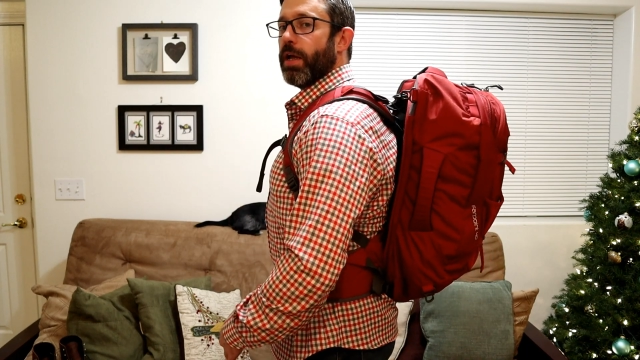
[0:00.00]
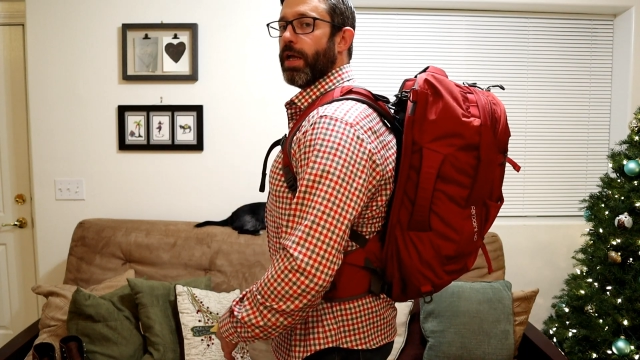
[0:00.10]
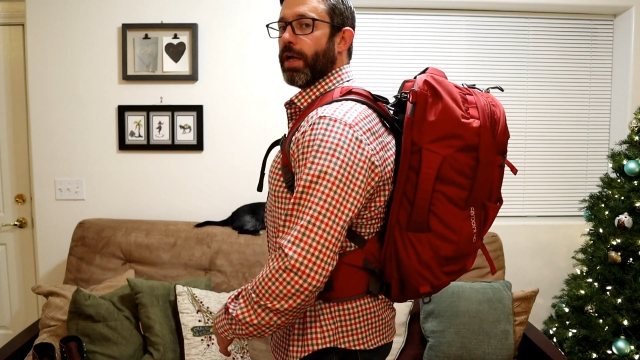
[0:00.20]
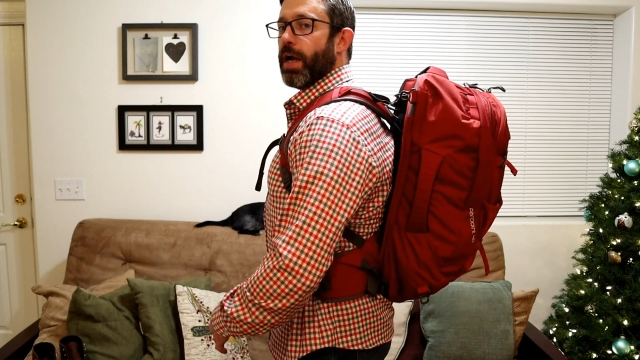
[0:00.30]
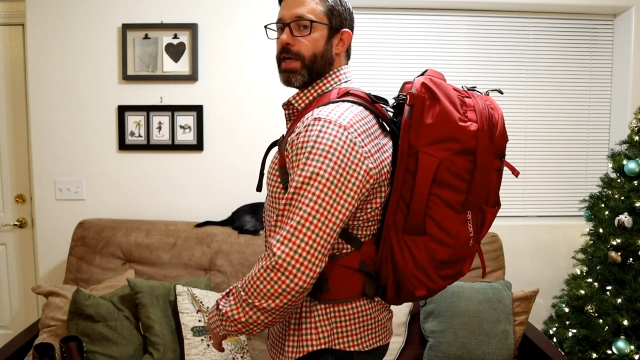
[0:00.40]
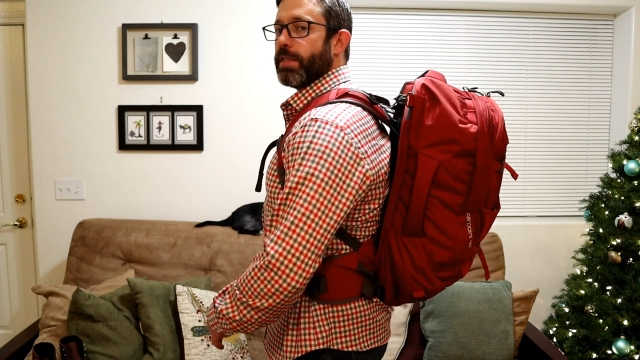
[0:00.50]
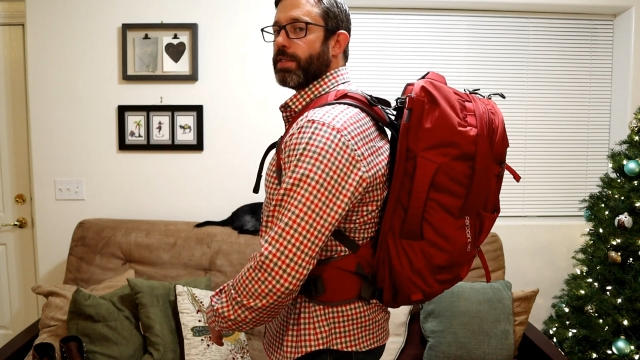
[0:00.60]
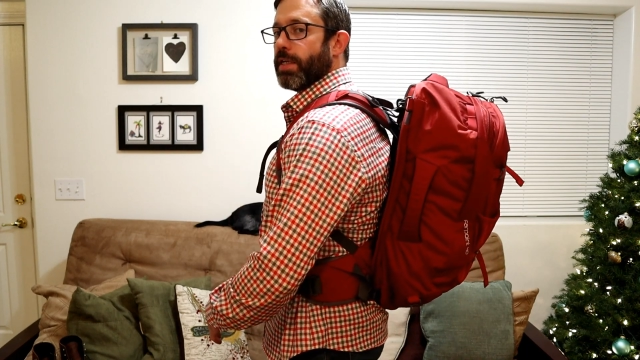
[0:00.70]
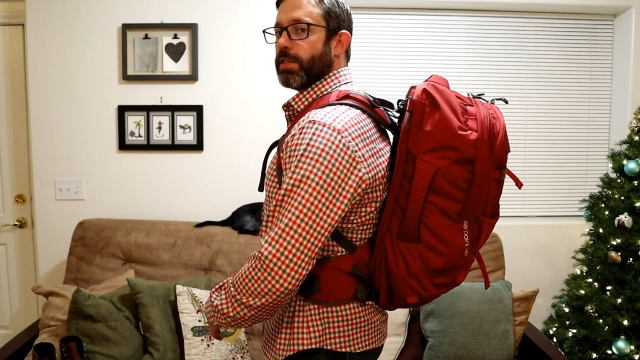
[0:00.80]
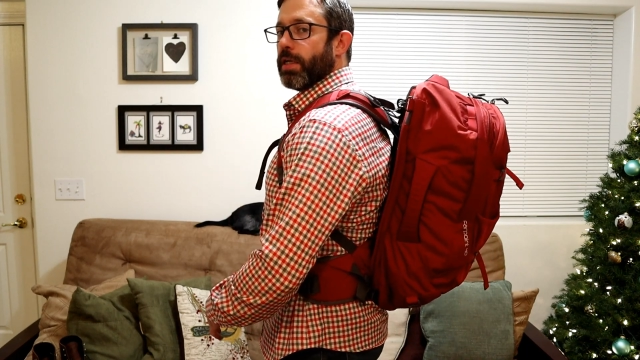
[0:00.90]
it kind of
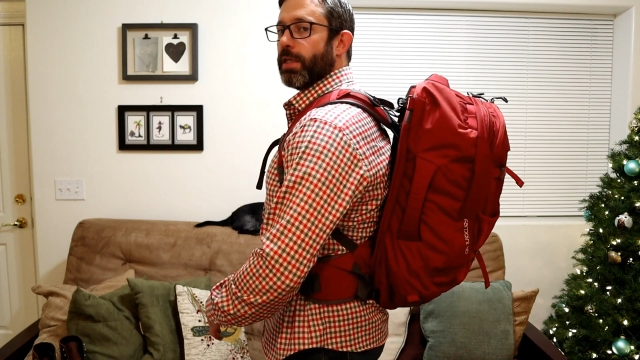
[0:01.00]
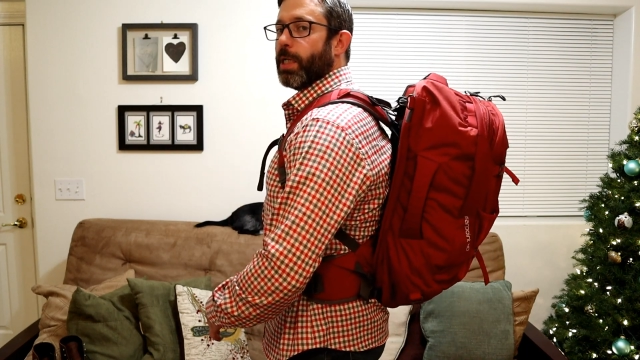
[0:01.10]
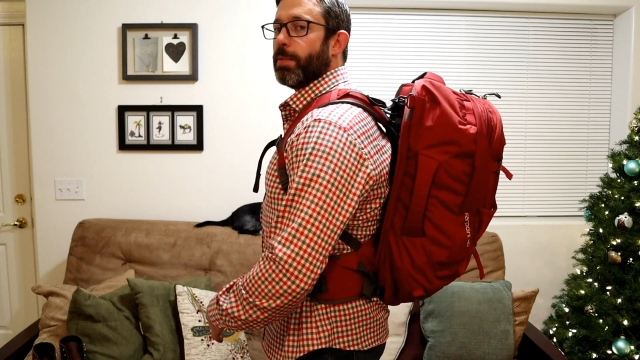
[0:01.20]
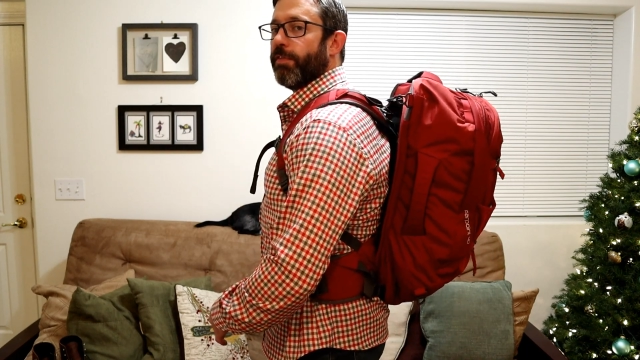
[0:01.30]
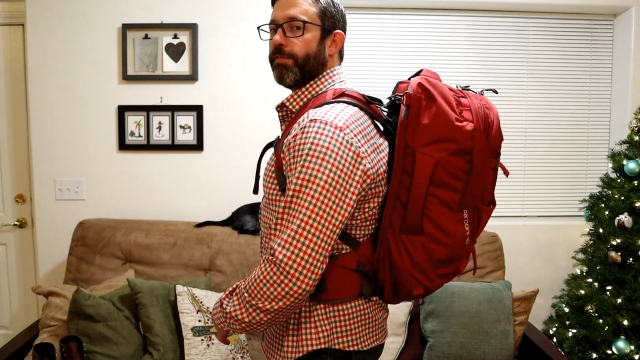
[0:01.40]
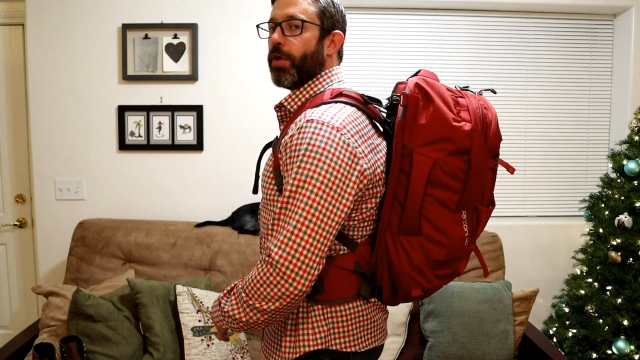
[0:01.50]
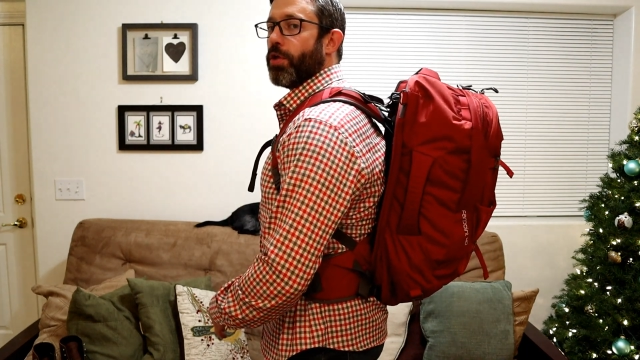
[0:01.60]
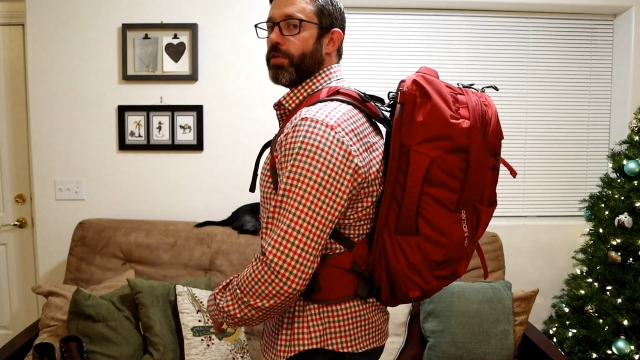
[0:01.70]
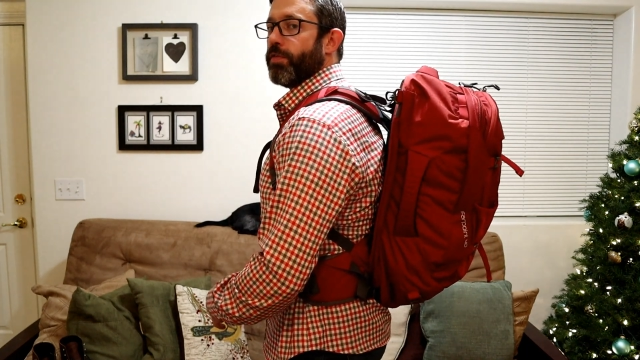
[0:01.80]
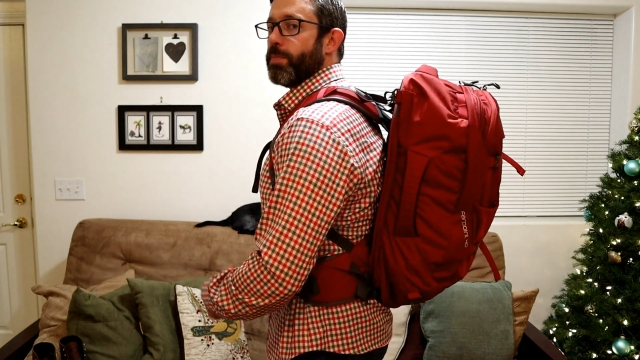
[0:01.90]
sits a little bit
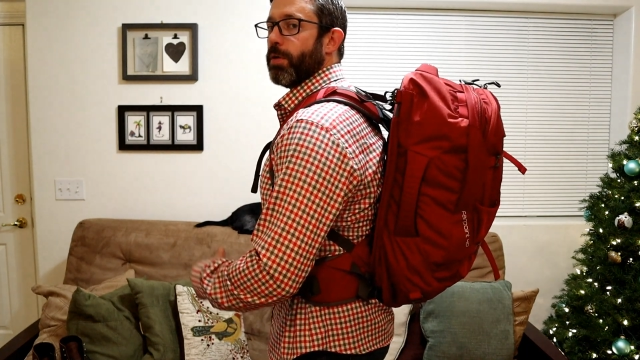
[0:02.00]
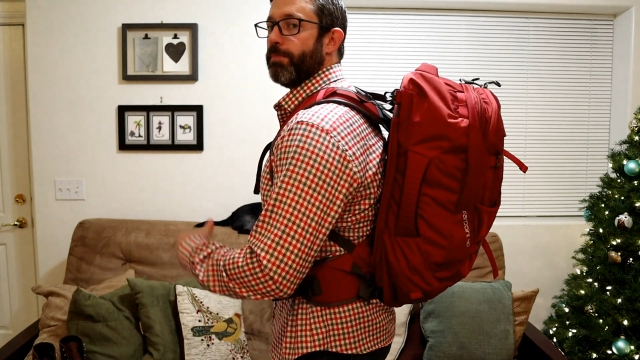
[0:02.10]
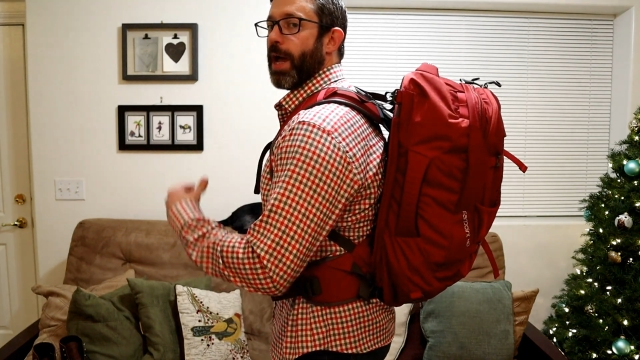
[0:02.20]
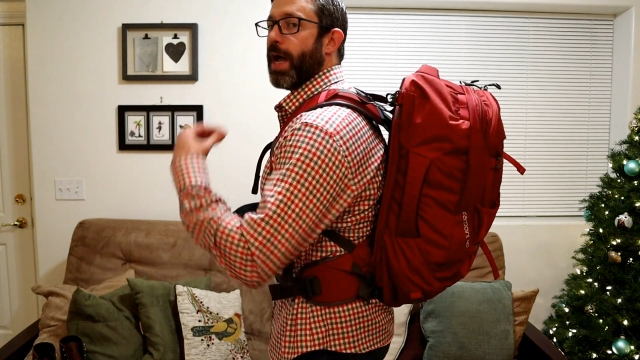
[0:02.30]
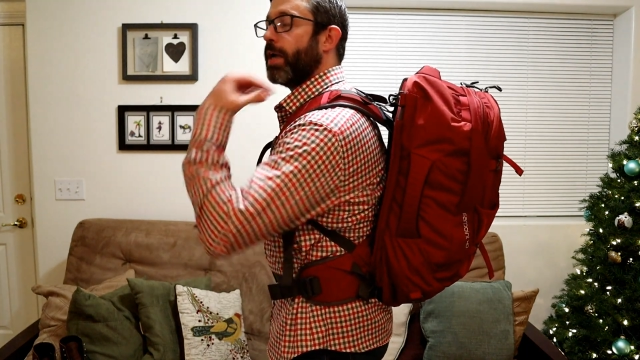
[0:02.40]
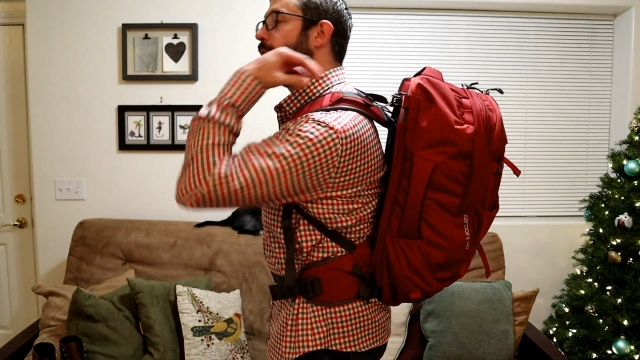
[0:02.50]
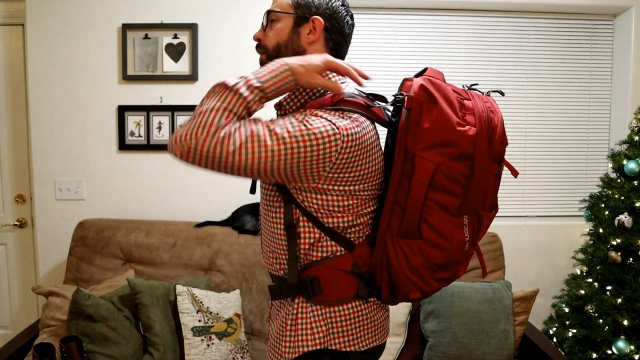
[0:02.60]
farther from your back